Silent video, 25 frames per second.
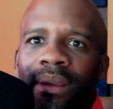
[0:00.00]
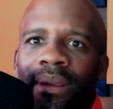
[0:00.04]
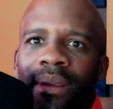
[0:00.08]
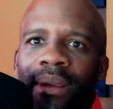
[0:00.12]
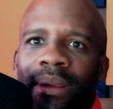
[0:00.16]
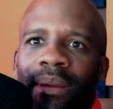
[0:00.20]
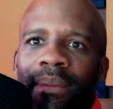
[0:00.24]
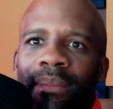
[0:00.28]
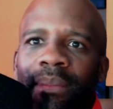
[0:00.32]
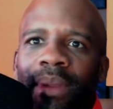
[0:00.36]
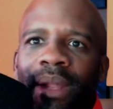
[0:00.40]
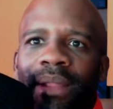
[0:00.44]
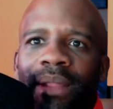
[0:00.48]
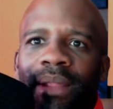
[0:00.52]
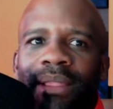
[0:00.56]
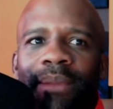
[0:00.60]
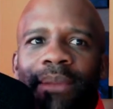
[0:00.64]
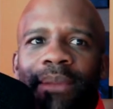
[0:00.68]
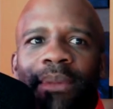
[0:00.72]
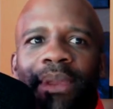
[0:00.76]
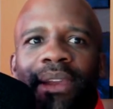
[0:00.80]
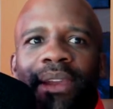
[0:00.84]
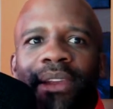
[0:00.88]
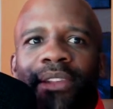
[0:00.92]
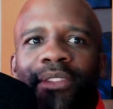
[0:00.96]
But I think
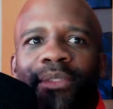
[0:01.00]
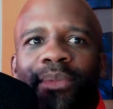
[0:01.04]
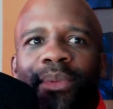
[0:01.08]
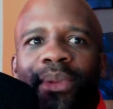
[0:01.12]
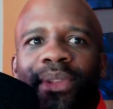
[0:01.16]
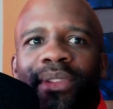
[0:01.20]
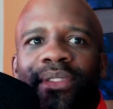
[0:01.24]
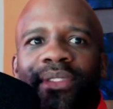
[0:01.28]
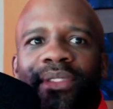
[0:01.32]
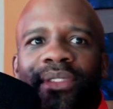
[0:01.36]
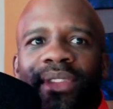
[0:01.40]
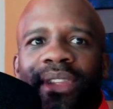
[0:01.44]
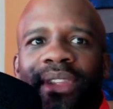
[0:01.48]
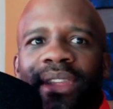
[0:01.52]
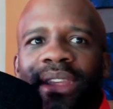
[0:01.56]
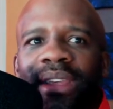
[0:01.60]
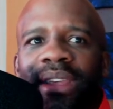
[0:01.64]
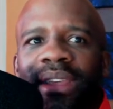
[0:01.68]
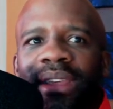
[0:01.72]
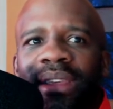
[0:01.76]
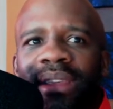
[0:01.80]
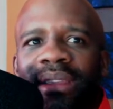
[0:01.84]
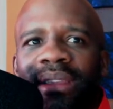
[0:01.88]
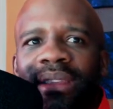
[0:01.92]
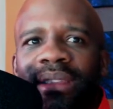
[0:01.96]
because we
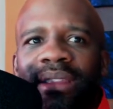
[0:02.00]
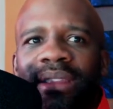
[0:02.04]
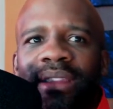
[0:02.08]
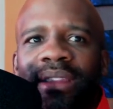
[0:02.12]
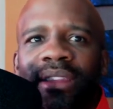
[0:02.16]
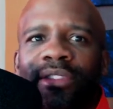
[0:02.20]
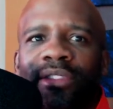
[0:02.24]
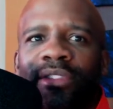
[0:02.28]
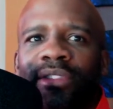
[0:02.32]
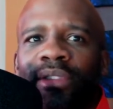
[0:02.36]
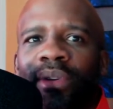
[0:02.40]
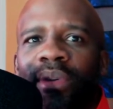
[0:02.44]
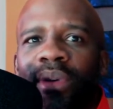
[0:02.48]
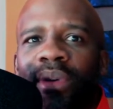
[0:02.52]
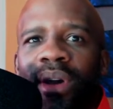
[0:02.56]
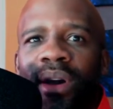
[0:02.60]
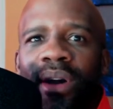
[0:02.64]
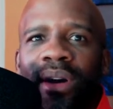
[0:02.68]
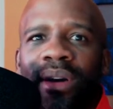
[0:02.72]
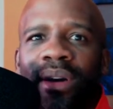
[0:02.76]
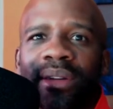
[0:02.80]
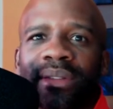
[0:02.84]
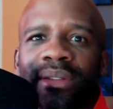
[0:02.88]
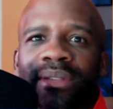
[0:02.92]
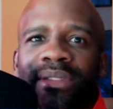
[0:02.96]
see these
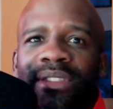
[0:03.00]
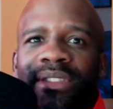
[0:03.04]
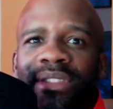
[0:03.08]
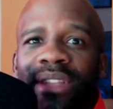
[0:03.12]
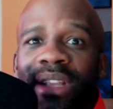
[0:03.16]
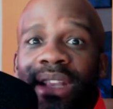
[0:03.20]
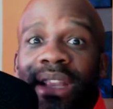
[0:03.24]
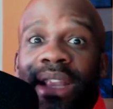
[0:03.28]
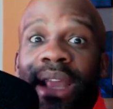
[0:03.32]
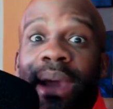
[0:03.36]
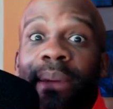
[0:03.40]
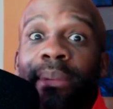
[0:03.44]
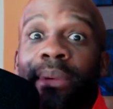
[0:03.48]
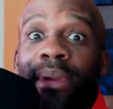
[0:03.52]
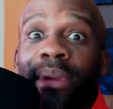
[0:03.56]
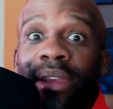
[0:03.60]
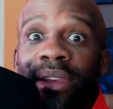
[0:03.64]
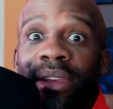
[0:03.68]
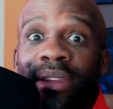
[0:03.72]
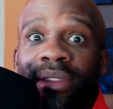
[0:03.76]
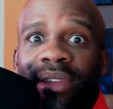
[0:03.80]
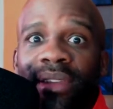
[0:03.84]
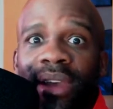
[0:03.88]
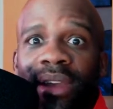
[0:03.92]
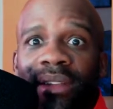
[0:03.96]
so-called
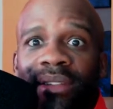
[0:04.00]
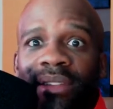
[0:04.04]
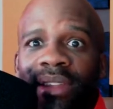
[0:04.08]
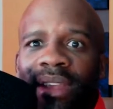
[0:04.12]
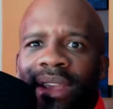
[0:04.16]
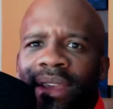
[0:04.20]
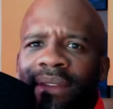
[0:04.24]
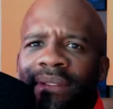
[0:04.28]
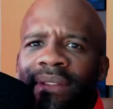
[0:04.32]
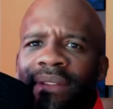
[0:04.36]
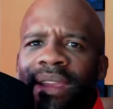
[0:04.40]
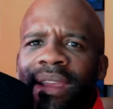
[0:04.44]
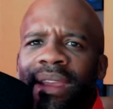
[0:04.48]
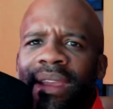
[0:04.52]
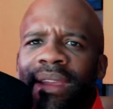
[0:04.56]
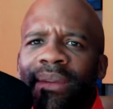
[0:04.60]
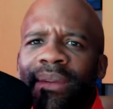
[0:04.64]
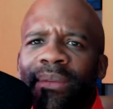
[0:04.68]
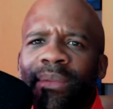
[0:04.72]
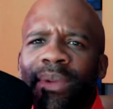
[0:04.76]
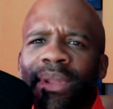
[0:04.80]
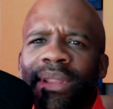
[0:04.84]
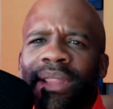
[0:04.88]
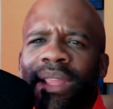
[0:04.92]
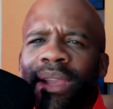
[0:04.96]
celebrities on TV
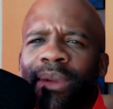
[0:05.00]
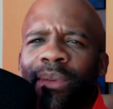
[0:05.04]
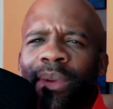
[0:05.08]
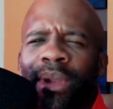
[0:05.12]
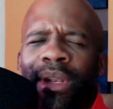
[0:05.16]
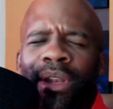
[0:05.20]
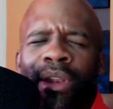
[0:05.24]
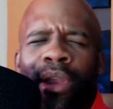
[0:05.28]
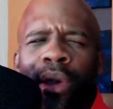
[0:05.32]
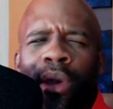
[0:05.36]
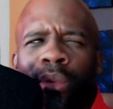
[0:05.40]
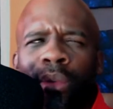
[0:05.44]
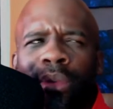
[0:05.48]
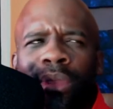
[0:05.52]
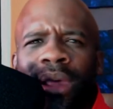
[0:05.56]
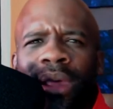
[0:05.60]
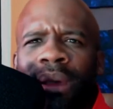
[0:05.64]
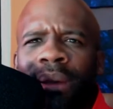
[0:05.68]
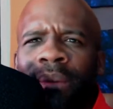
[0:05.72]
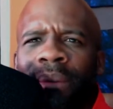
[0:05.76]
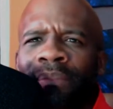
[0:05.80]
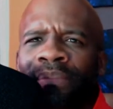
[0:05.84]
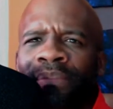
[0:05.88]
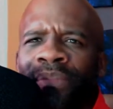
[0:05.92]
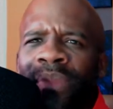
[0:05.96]
and we think we know
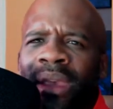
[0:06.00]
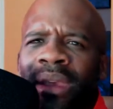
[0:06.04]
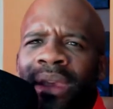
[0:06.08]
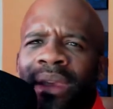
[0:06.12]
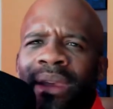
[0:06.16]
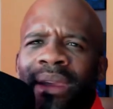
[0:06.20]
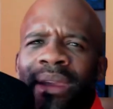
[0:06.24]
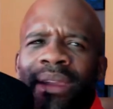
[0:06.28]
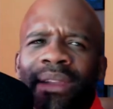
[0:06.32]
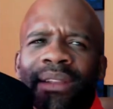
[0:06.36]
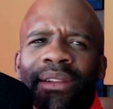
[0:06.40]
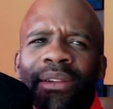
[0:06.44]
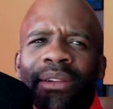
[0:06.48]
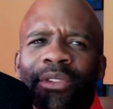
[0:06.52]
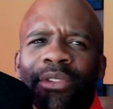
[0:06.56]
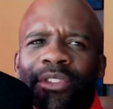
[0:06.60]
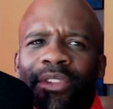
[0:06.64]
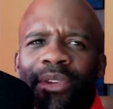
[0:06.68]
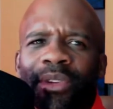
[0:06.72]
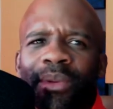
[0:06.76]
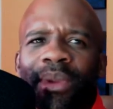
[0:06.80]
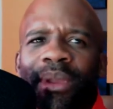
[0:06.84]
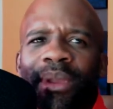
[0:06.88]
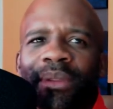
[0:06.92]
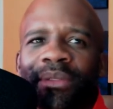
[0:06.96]
them, you know,
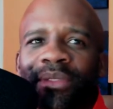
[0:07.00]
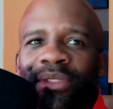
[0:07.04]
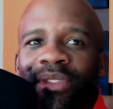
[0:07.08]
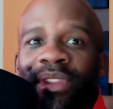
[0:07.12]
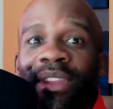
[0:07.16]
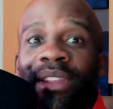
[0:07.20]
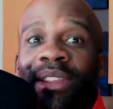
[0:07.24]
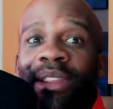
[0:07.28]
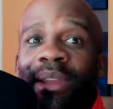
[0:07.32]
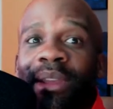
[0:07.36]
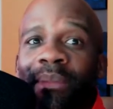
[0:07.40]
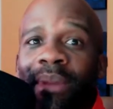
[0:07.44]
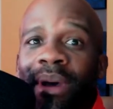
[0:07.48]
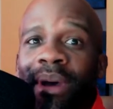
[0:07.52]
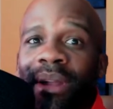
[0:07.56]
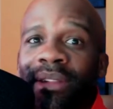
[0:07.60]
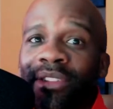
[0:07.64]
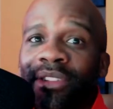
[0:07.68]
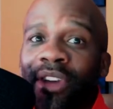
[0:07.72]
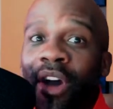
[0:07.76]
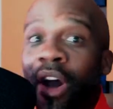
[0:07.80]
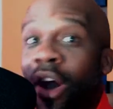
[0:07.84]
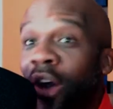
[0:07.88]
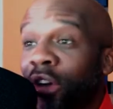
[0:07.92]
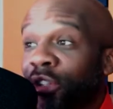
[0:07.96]
sure we have seen them on
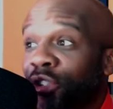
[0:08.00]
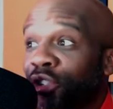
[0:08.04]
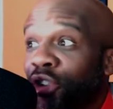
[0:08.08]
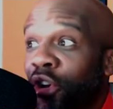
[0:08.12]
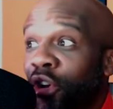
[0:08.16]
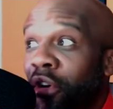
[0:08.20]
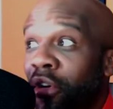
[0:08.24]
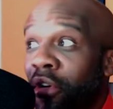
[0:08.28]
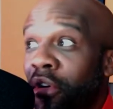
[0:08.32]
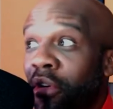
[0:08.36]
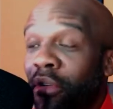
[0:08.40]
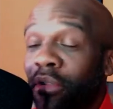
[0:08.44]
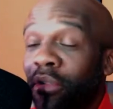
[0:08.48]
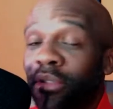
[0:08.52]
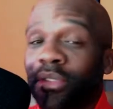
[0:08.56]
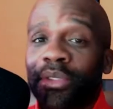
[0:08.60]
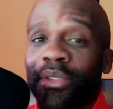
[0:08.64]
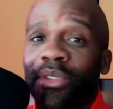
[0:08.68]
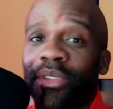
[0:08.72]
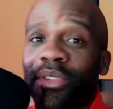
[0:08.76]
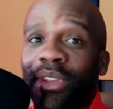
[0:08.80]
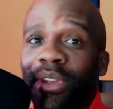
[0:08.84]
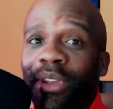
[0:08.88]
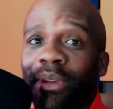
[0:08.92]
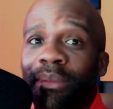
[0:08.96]
talk shows. You
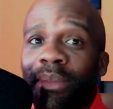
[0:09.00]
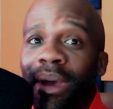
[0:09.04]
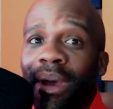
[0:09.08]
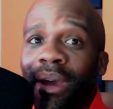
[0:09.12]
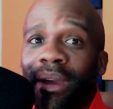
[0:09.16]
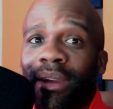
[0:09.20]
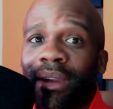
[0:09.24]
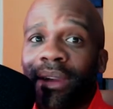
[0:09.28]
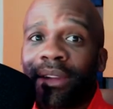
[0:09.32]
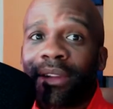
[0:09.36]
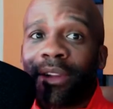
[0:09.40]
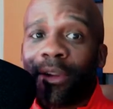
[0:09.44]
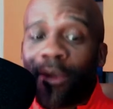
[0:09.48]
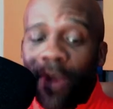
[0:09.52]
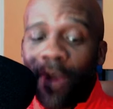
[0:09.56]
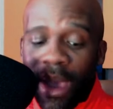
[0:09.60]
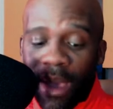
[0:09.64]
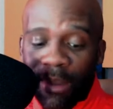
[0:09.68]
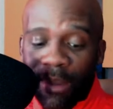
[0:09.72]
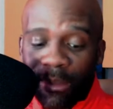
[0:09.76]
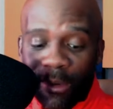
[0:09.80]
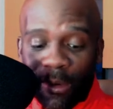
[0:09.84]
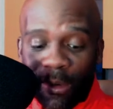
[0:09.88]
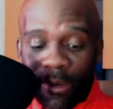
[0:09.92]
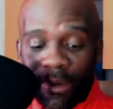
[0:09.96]
see them on
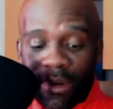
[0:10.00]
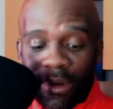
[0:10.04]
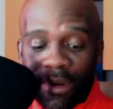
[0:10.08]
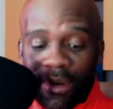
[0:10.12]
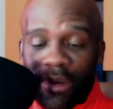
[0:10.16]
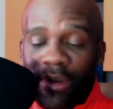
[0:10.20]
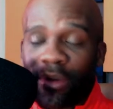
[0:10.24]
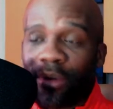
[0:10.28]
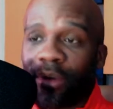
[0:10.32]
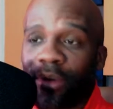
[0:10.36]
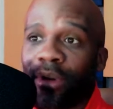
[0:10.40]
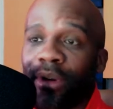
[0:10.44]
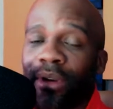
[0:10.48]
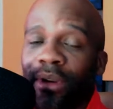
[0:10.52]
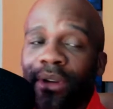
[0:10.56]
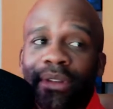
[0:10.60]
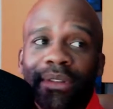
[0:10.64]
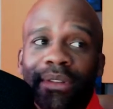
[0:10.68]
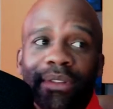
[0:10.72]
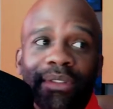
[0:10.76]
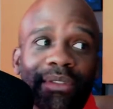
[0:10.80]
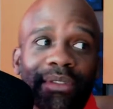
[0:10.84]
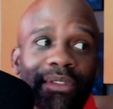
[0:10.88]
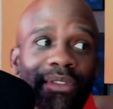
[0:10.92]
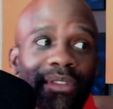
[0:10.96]
Graham Norton or
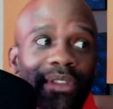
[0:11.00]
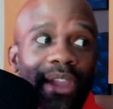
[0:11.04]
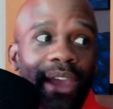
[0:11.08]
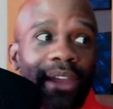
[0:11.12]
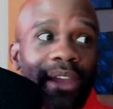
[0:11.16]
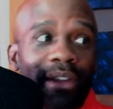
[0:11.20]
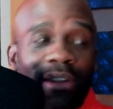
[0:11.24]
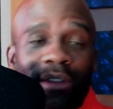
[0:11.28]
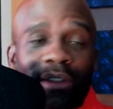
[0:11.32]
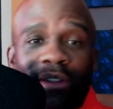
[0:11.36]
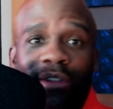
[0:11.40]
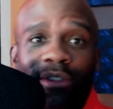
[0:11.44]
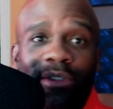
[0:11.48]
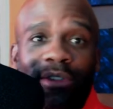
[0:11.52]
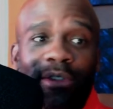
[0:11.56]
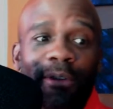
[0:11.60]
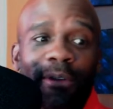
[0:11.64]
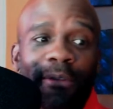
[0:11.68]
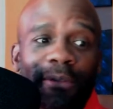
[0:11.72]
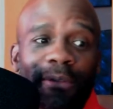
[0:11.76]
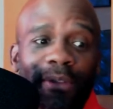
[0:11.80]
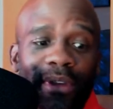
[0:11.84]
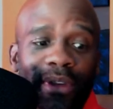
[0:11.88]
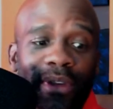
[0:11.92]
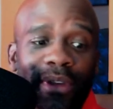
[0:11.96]
sat on the
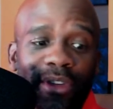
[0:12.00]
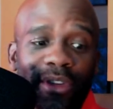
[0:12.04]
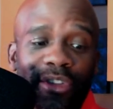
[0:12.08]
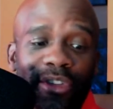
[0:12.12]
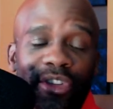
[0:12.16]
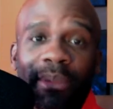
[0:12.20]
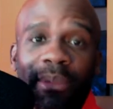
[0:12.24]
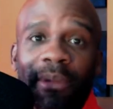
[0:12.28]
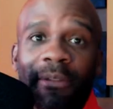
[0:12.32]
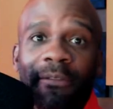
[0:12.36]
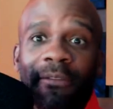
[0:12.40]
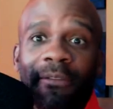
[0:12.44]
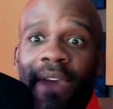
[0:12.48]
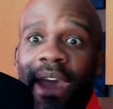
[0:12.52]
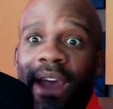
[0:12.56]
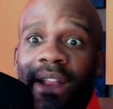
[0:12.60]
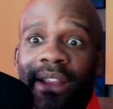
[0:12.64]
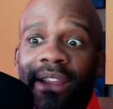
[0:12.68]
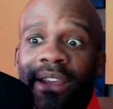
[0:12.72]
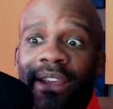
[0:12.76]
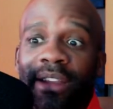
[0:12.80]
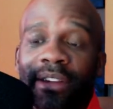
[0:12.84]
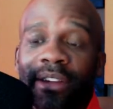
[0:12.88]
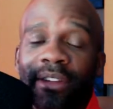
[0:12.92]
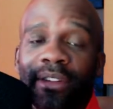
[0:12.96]
sofa, Jimmy
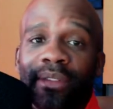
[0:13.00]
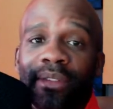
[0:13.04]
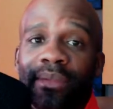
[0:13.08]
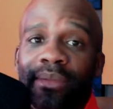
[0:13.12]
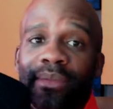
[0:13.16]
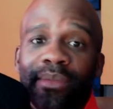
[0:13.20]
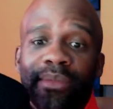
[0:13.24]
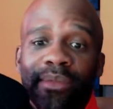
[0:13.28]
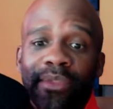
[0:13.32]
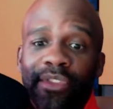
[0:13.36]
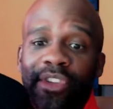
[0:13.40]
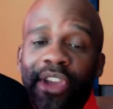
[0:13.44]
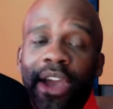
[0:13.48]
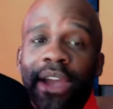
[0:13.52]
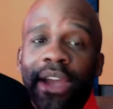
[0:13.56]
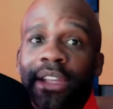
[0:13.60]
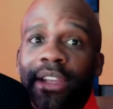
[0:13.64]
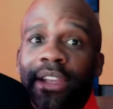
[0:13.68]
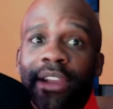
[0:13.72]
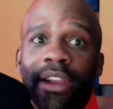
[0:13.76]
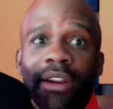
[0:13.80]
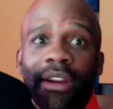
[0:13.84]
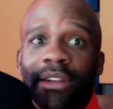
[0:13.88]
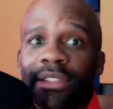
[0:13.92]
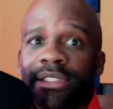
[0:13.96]
Fallon or Johnny
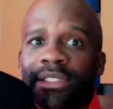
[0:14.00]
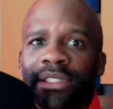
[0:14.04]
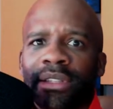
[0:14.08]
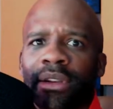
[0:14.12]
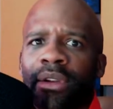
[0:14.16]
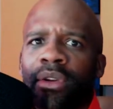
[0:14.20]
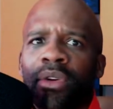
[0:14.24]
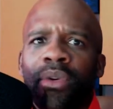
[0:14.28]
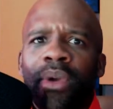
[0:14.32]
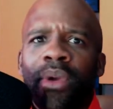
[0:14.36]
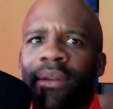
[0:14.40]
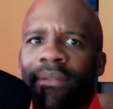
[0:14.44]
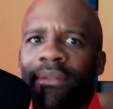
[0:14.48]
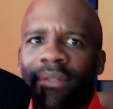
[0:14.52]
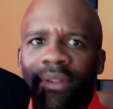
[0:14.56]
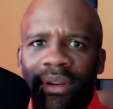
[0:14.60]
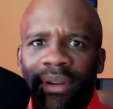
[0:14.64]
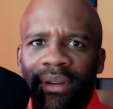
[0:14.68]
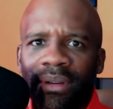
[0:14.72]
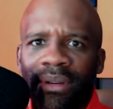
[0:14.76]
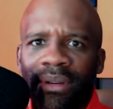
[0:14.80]
Carson or whoever